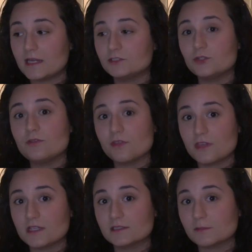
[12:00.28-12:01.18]
and do the
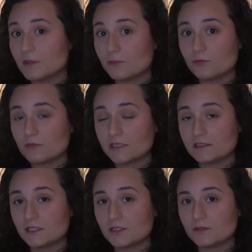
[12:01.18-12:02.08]
things that people really
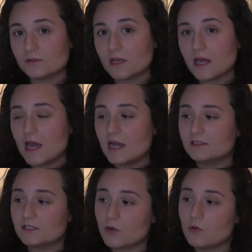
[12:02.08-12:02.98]
do.
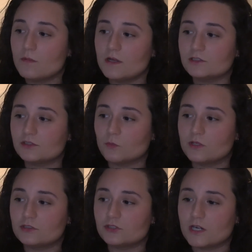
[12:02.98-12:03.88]
And so almost
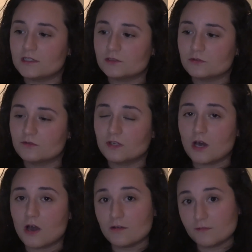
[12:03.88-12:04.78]
when you're trying to sort of
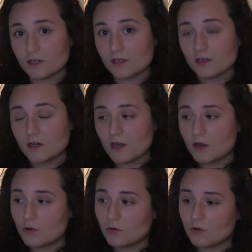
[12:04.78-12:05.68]
laugh at
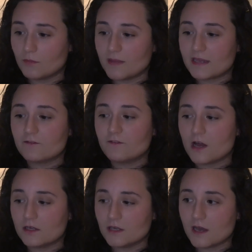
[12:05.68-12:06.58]
or make
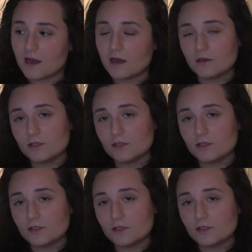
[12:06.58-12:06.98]
fun at,